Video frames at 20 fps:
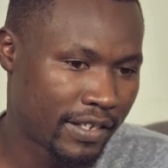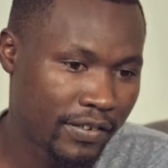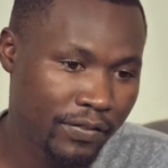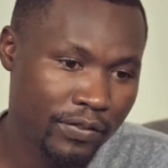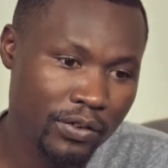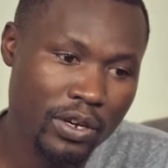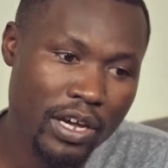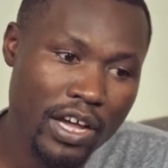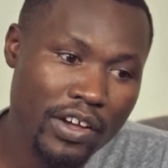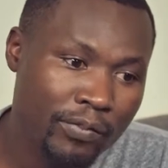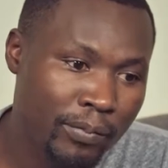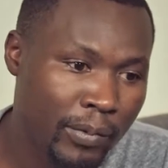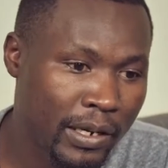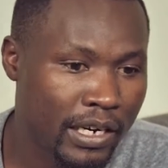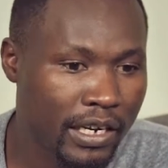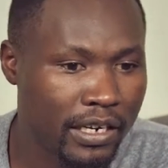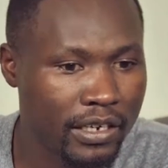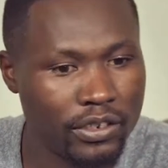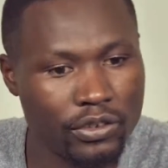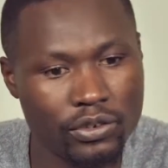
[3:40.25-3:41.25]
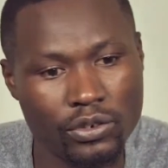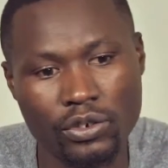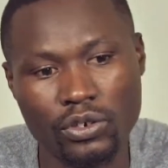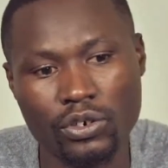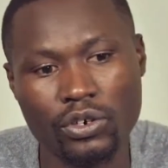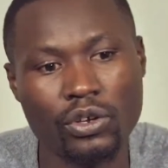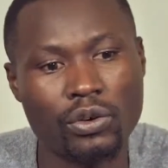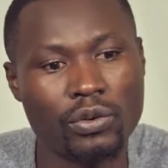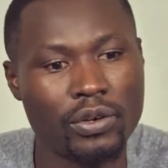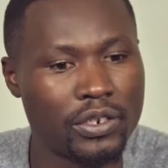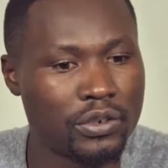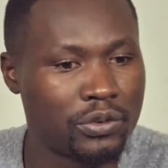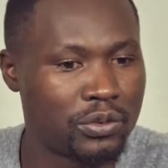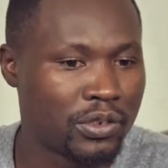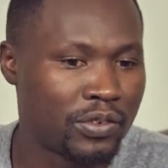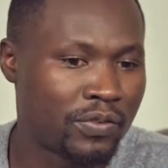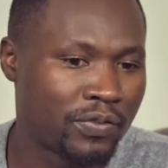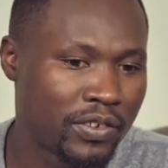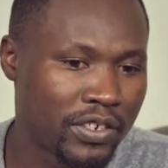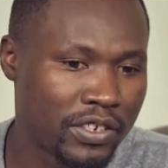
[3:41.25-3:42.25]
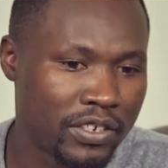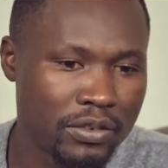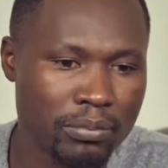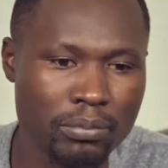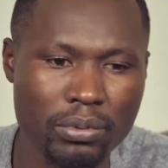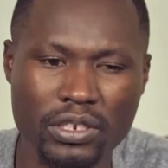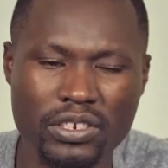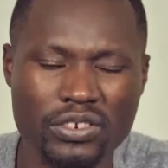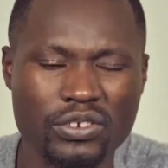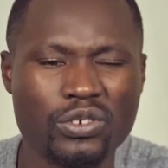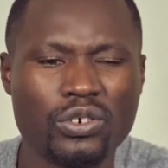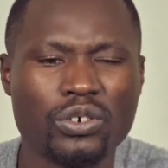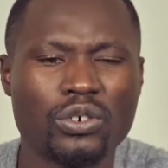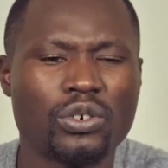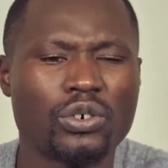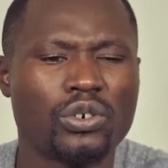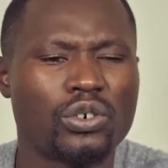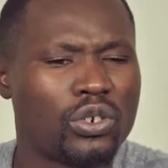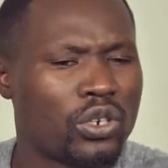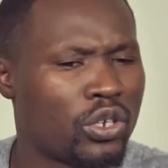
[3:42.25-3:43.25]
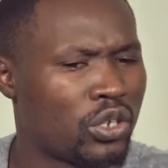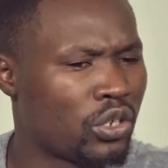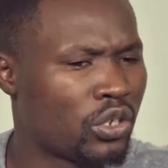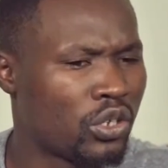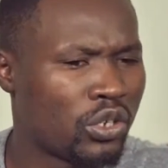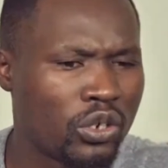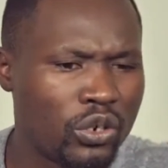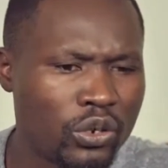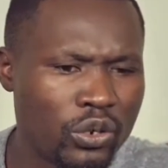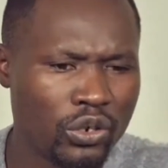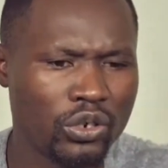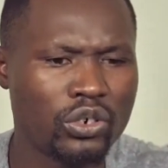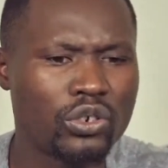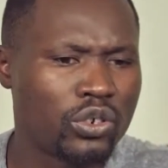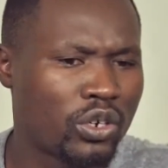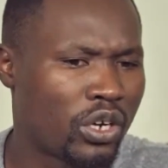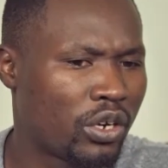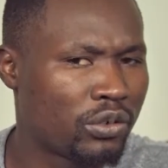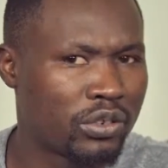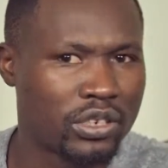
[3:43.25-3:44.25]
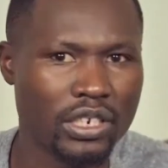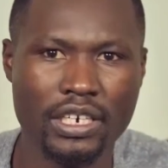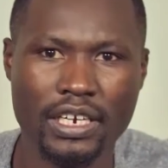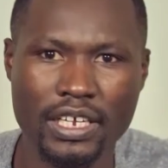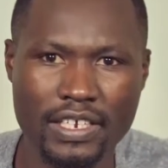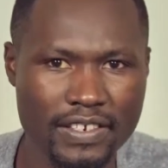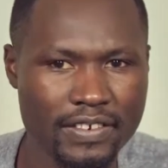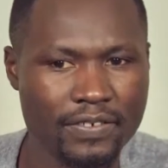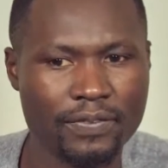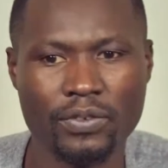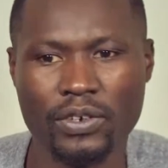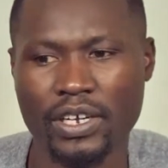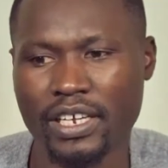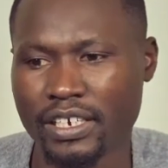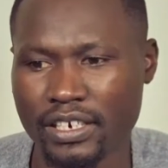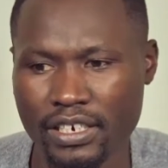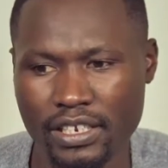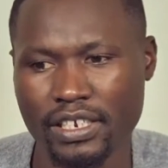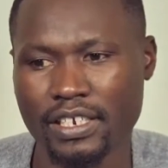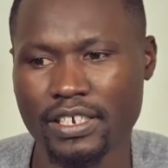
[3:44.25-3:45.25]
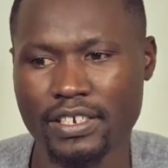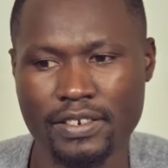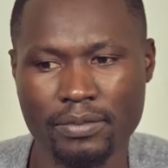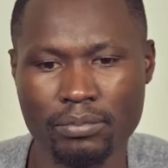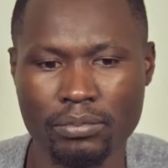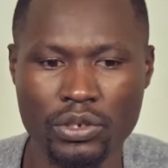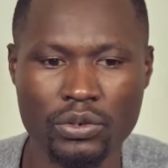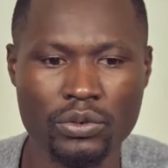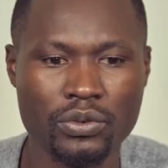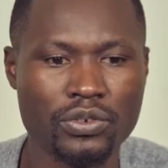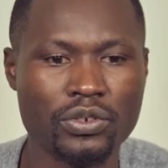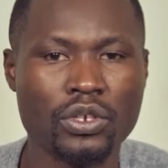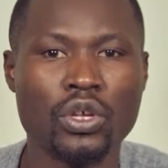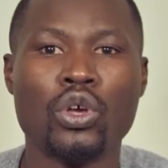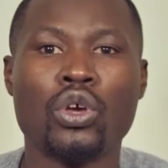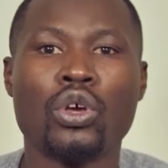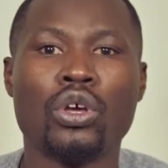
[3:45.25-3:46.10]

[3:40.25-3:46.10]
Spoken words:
If you have money and you don't know where to invest, please don't go out and ask for ideas, because